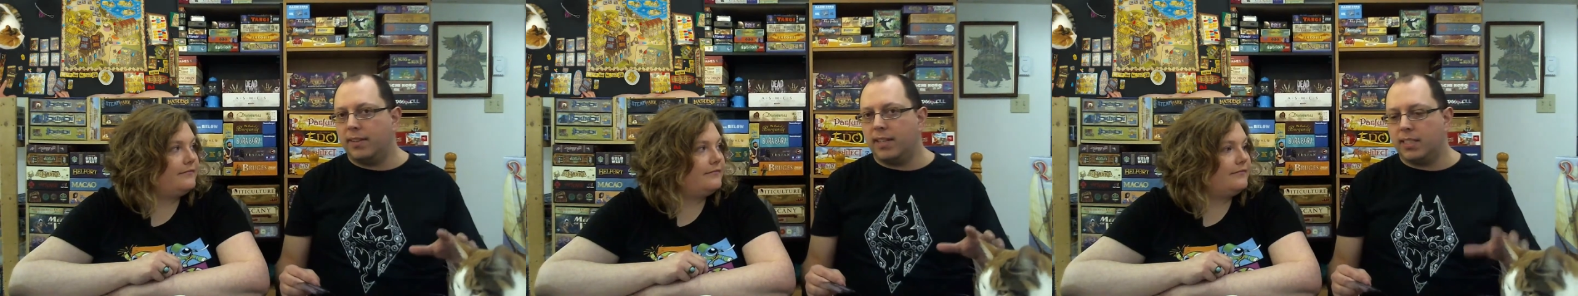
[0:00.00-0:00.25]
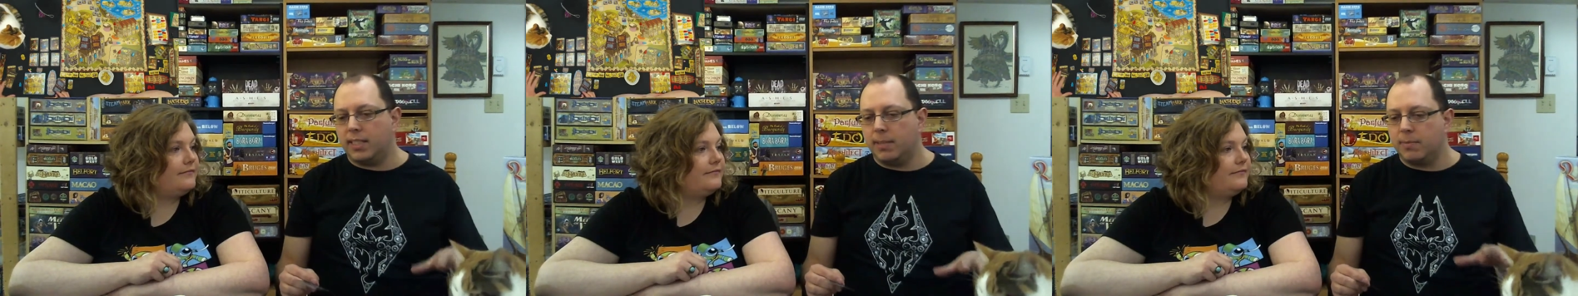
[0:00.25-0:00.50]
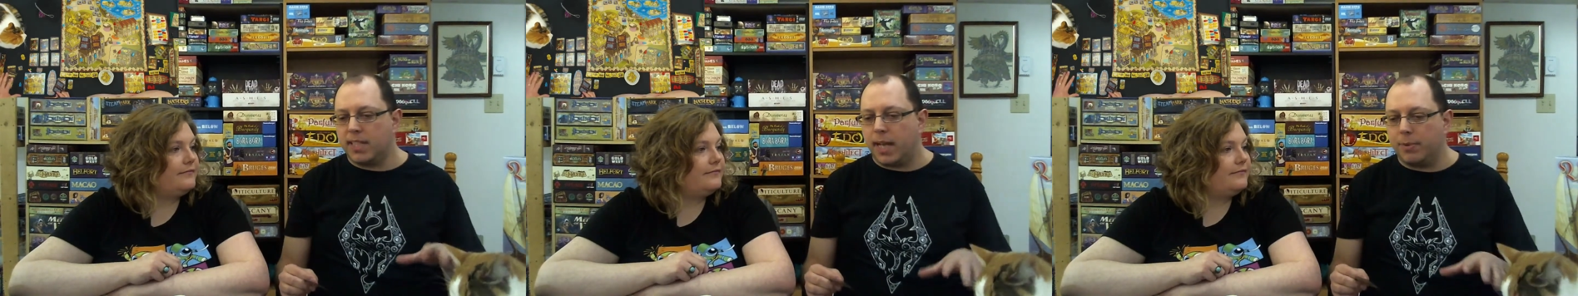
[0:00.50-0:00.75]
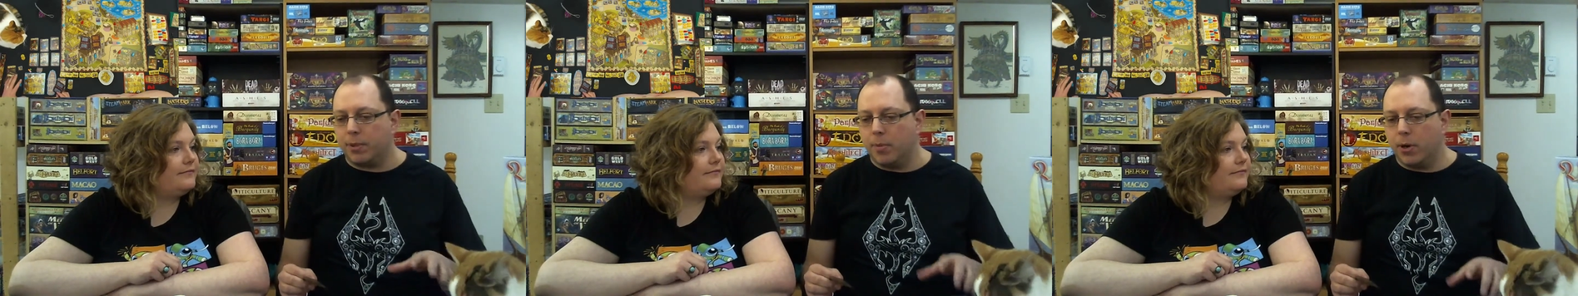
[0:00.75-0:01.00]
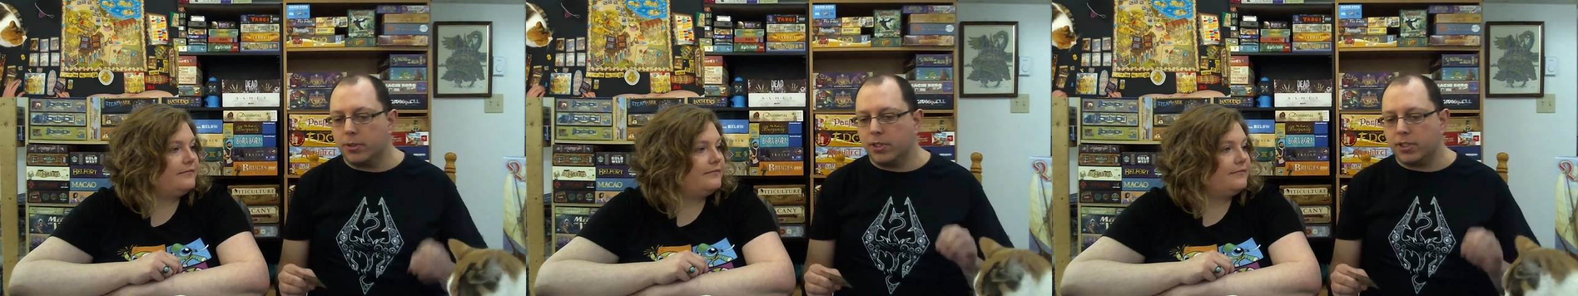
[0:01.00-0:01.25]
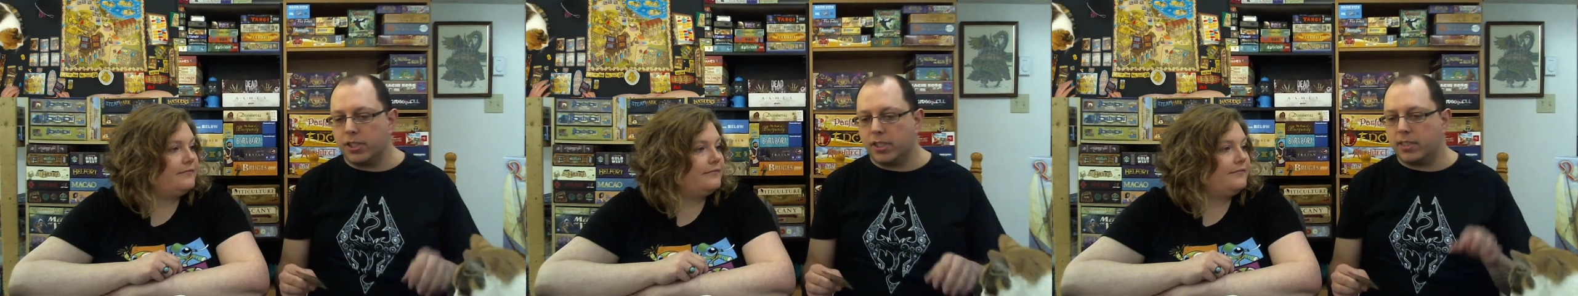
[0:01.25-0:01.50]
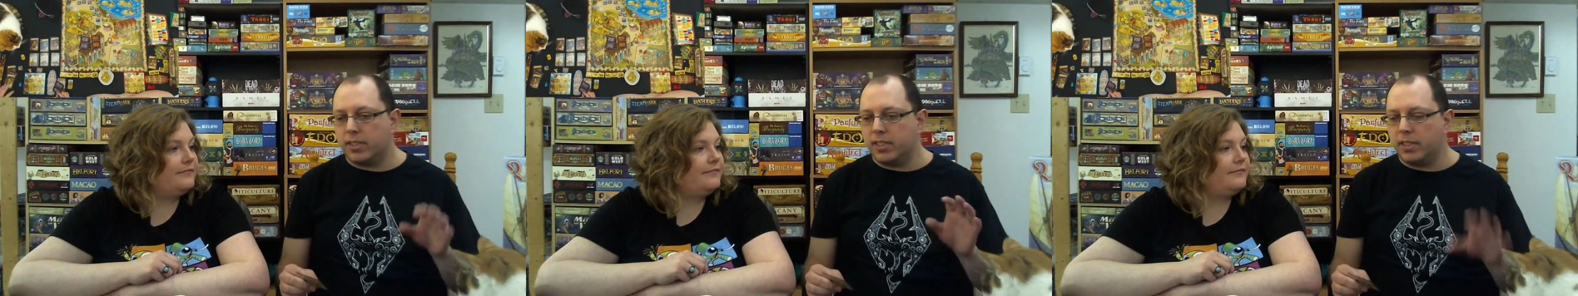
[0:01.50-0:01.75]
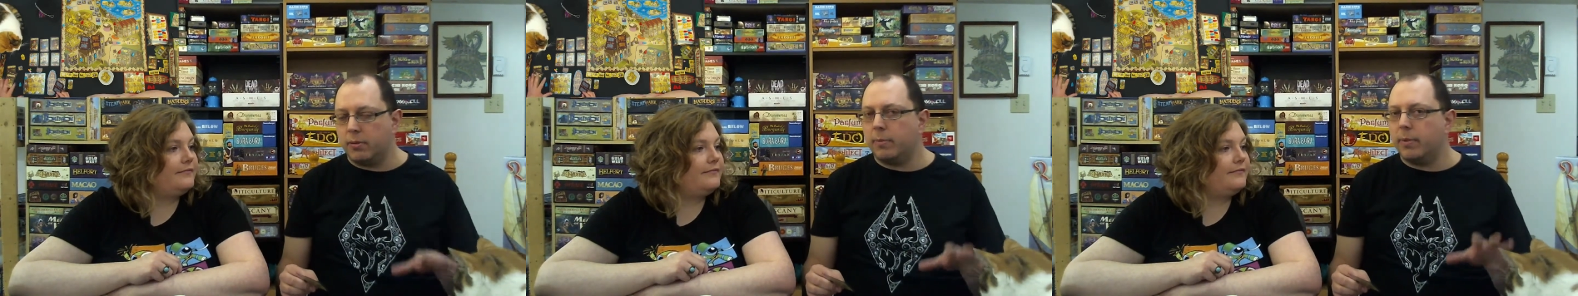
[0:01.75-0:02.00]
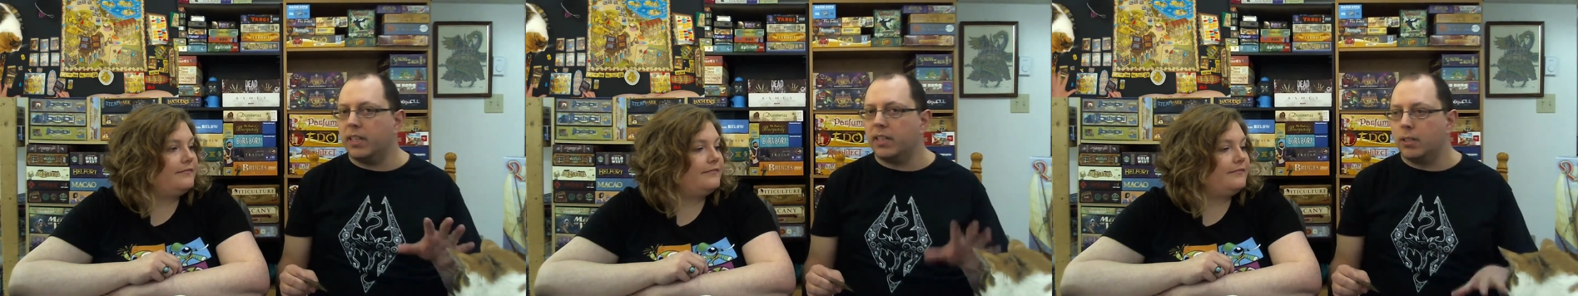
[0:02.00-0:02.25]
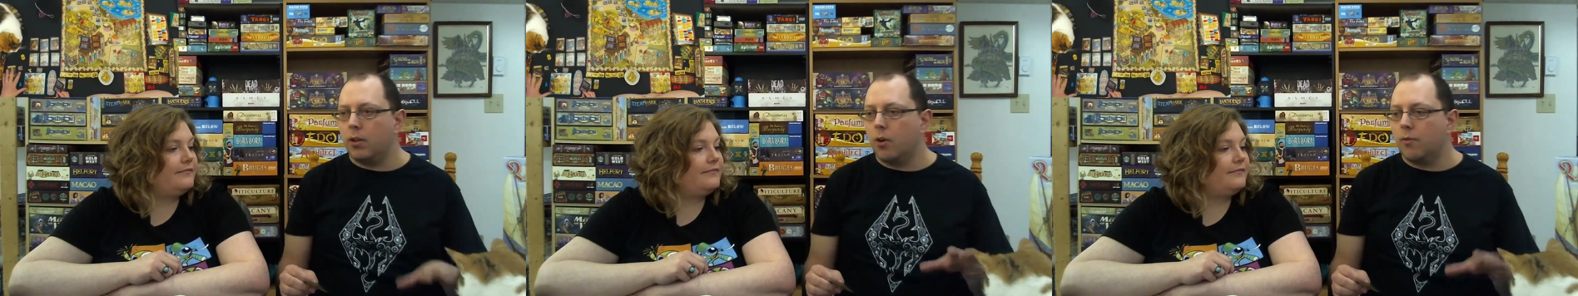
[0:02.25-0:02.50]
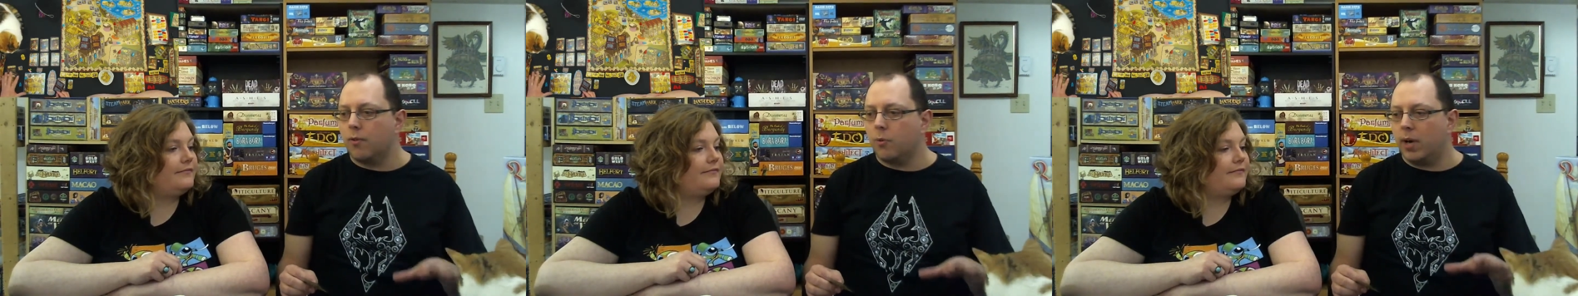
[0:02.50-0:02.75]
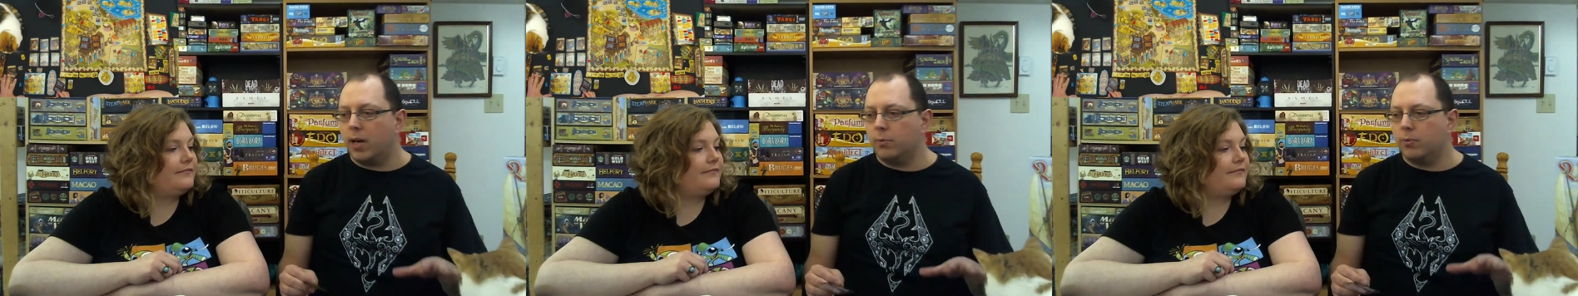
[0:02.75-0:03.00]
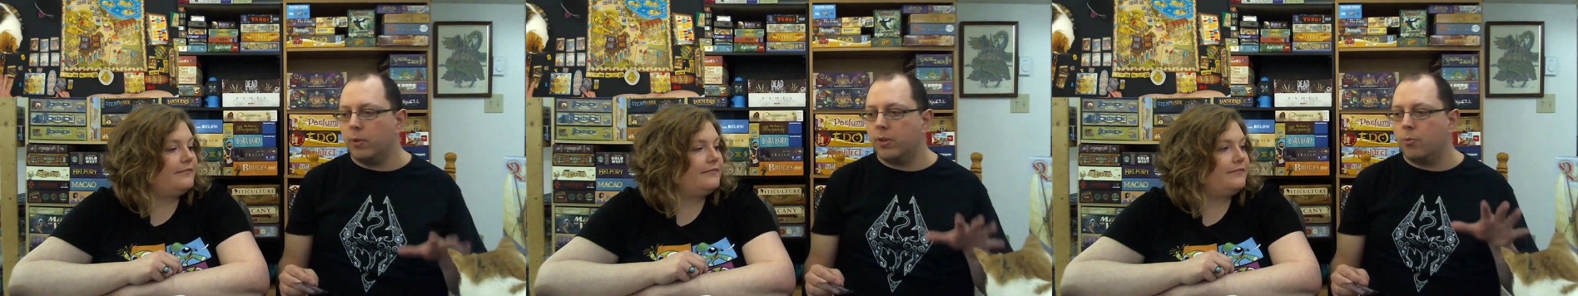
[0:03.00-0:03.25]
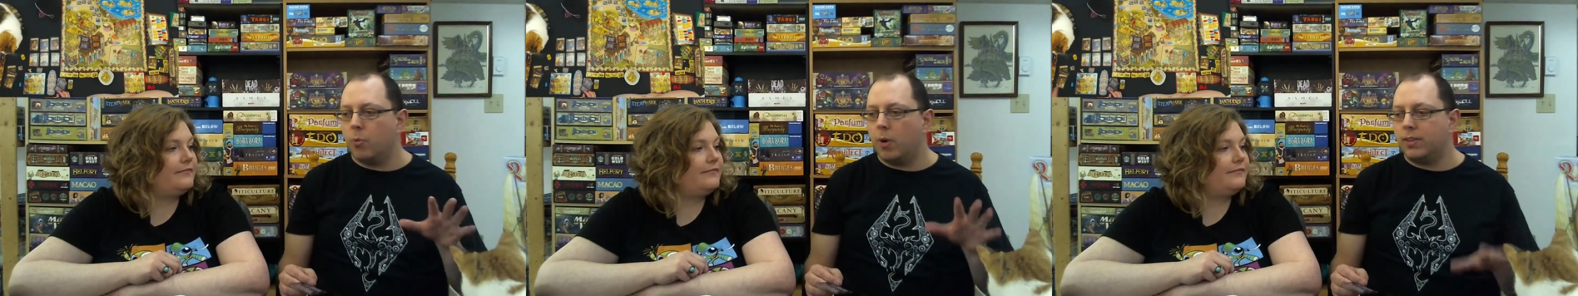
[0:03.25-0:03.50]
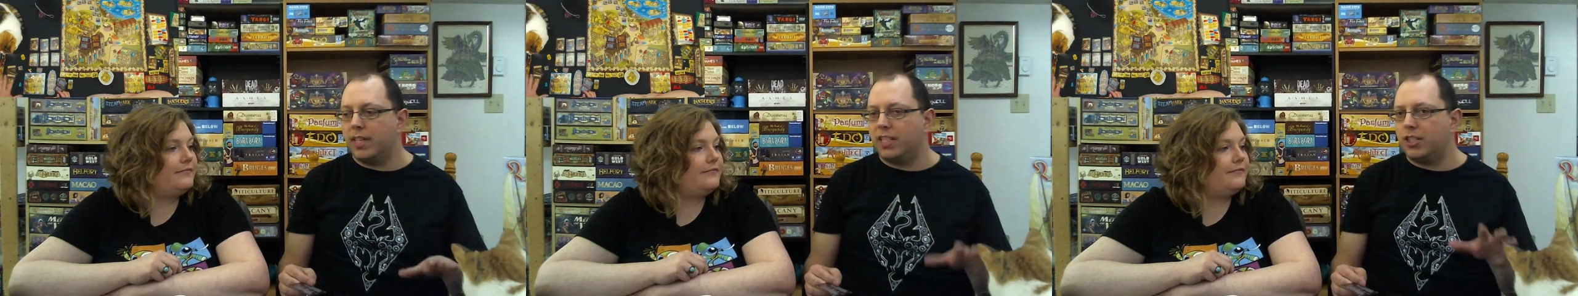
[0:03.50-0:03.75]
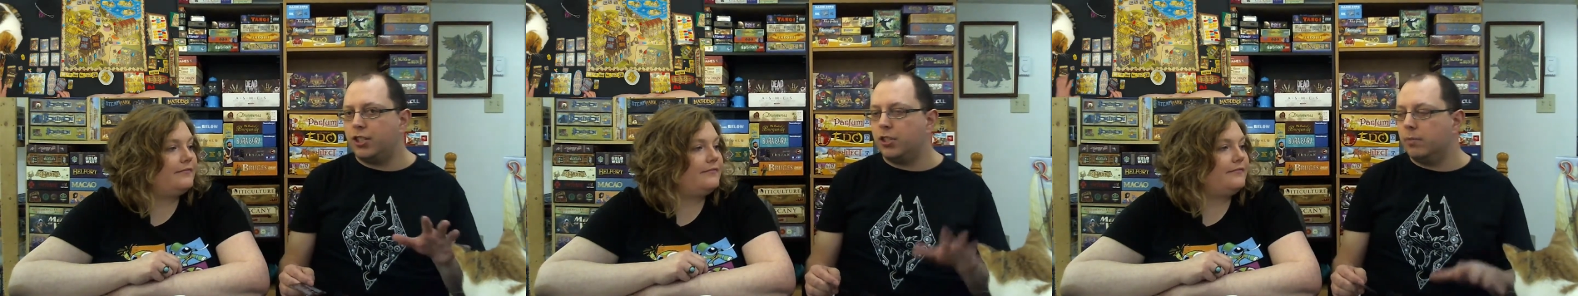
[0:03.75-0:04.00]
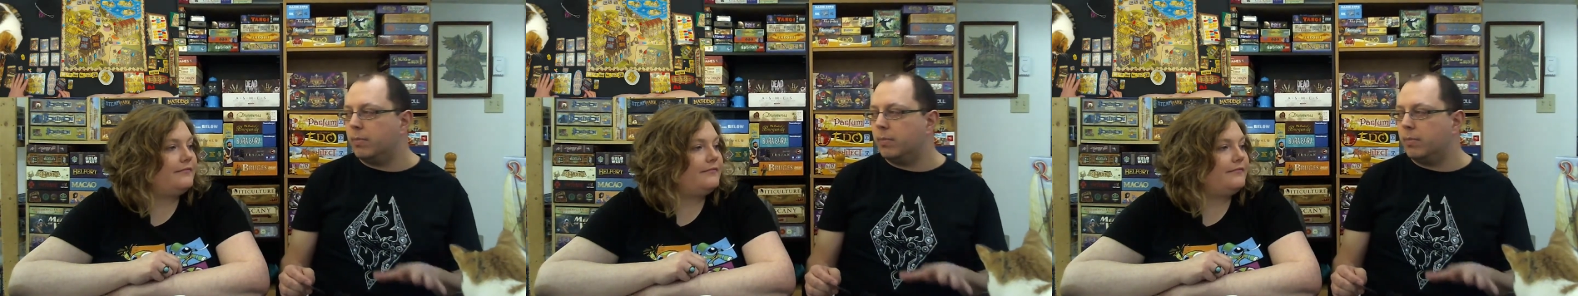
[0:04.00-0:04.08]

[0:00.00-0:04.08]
Speaker 1: that seems to happen the most is just they seem to be a little overwhelmed with what they should be